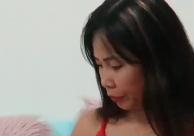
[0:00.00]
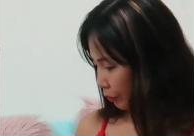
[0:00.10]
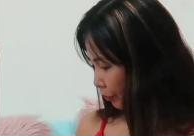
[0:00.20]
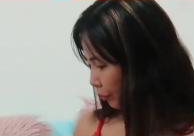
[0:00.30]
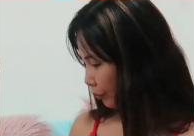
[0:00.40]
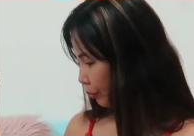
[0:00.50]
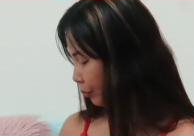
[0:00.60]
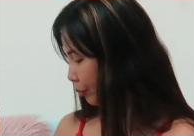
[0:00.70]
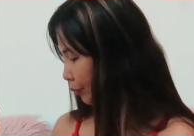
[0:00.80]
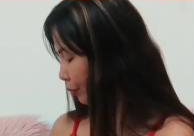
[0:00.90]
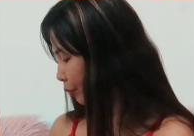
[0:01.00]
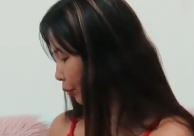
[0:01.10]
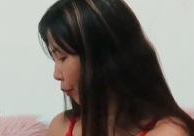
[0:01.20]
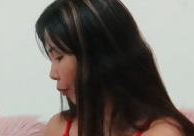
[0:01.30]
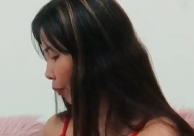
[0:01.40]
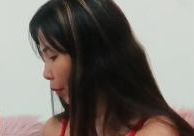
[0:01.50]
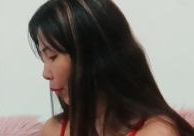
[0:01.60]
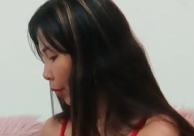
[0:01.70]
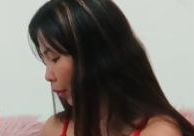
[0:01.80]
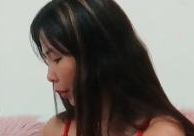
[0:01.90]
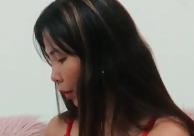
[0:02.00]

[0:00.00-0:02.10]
[no speech]